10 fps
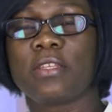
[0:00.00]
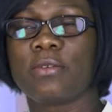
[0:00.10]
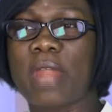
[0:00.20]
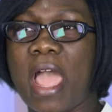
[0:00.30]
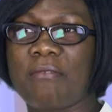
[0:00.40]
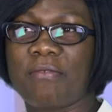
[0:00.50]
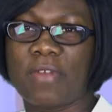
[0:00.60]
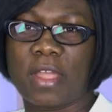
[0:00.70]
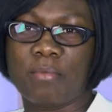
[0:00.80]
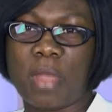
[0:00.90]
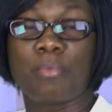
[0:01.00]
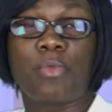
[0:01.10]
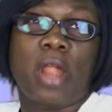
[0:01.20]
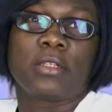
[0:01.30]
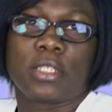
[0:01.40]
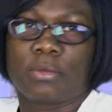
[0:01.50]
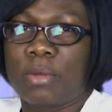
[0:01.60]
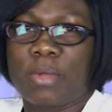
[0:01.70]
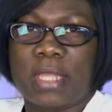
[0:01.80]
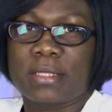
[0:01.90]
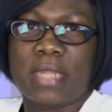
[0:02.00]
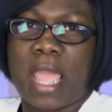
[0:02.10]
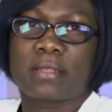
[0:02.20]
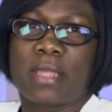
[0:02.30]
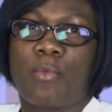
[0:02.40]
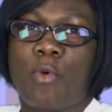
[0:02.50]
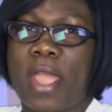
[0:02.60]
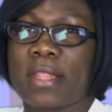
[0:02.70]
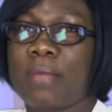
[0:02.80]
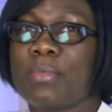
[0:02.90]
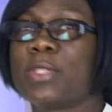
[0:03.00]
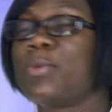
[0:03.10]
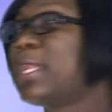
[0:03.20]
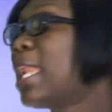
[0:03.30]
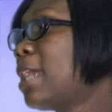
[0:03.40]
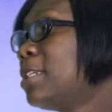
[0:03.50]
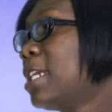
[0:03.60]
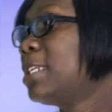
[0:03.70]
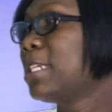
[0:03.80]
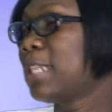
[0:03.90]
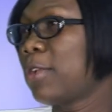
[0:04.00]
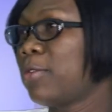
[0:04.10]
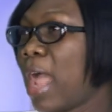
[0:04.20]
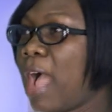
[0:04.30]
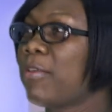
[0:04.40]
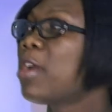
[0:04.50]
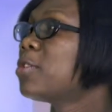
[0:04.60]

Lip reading: you would have a brunch, maybe a snack somewhere, and then between lunch and dinner, you'd have,